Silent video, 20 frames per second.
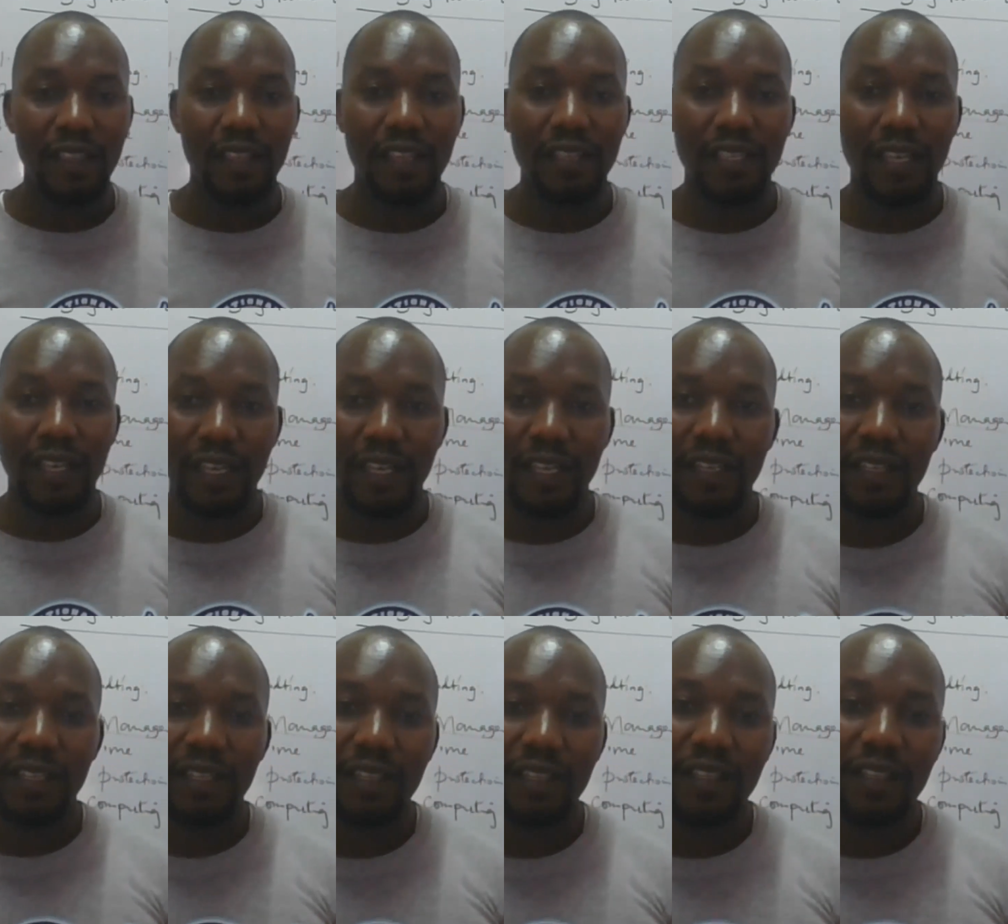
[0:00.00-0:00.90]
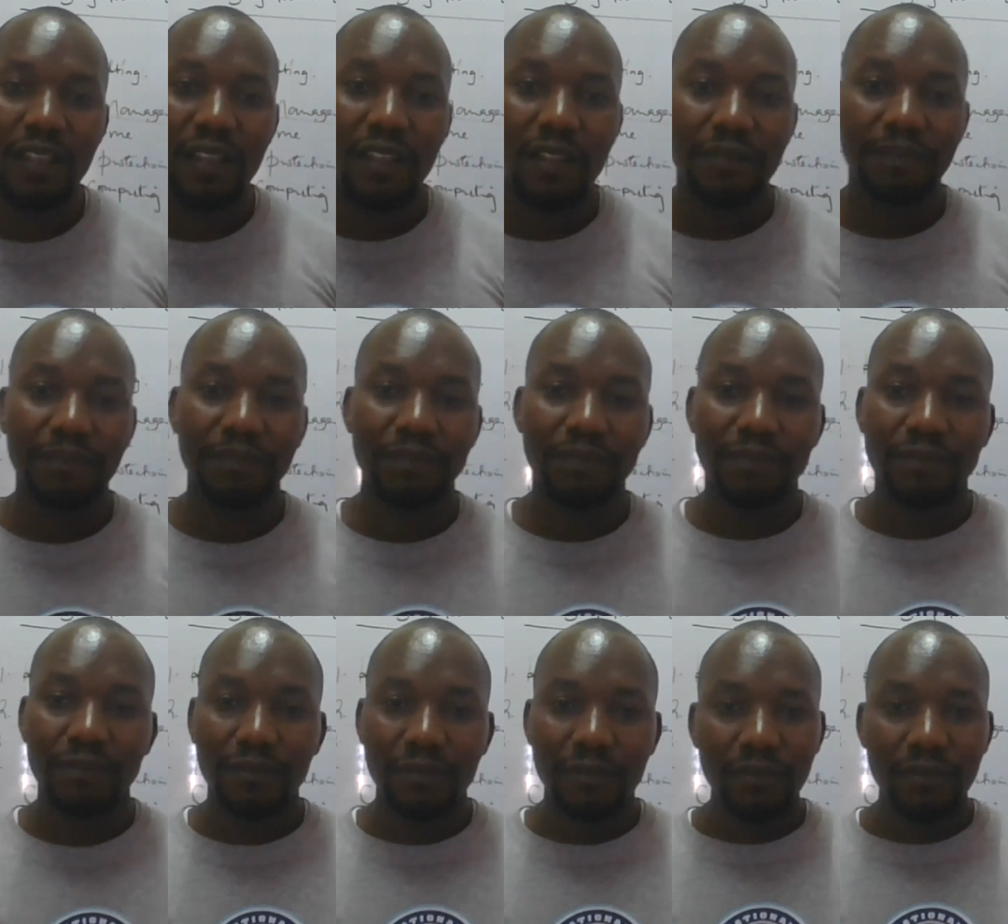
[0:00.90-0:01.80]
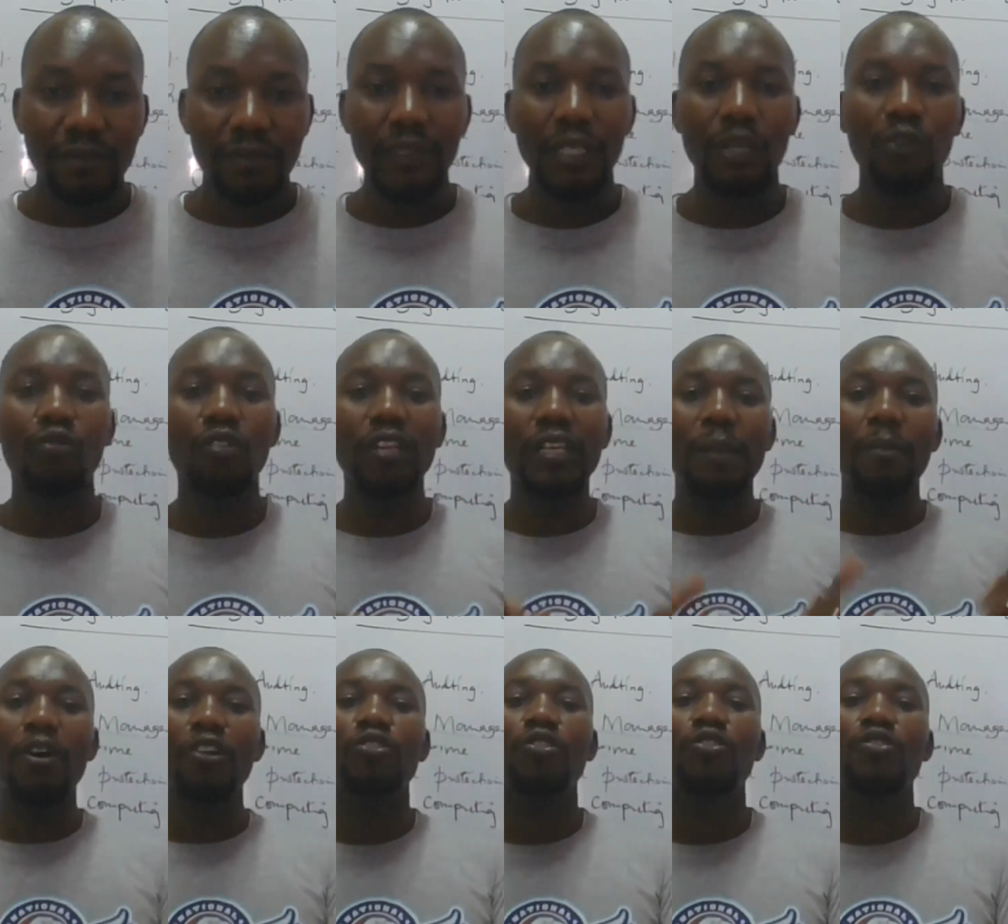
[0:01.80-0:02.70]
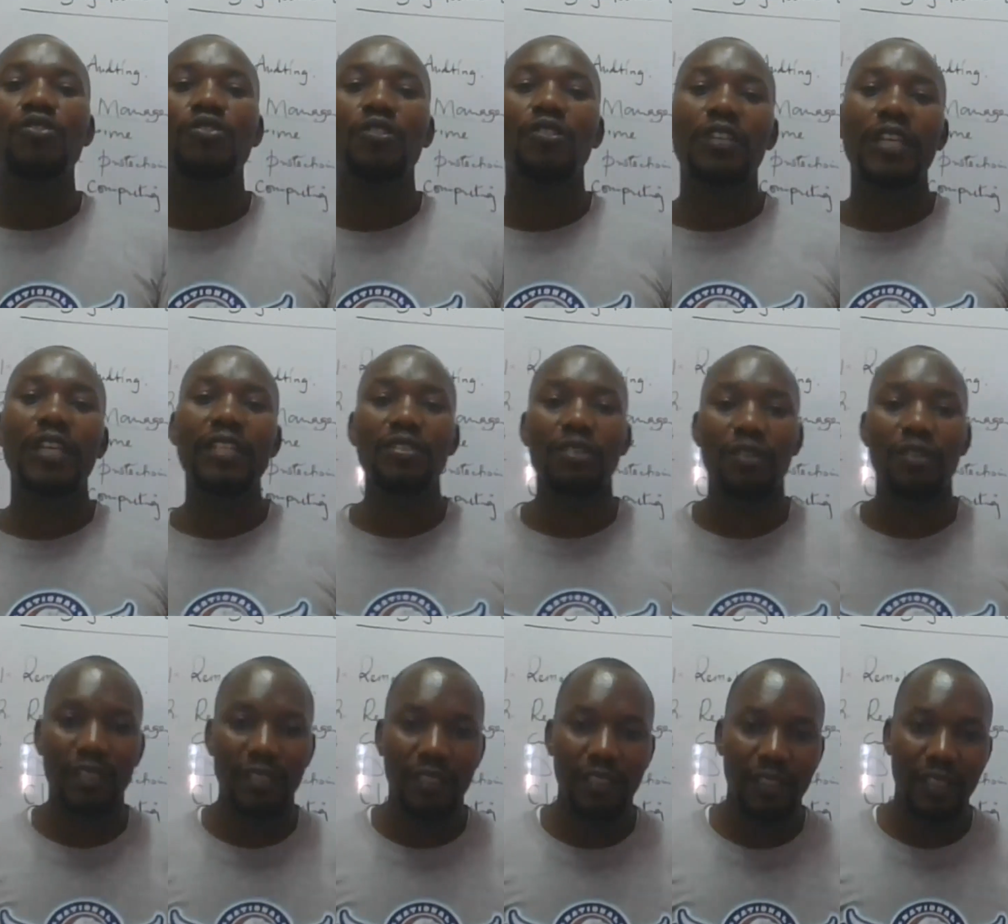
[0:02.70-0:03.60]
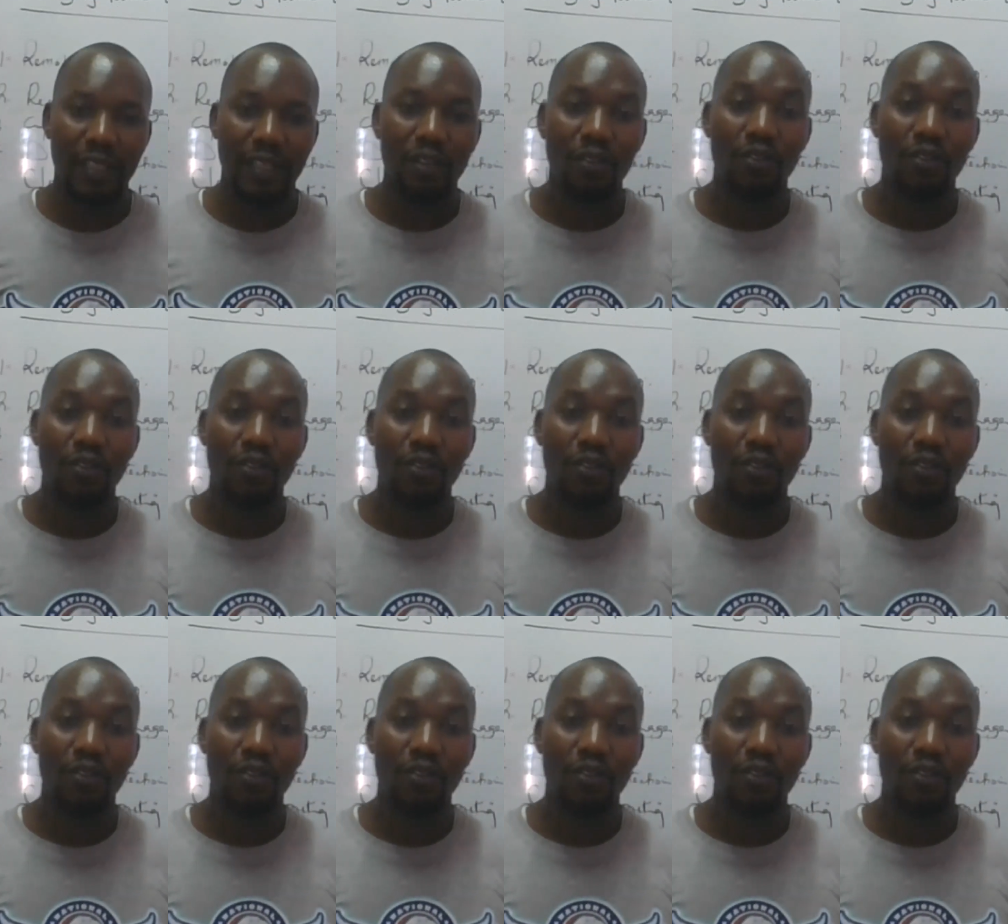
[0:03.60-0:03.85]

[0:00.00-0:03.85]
As again, what about consultation?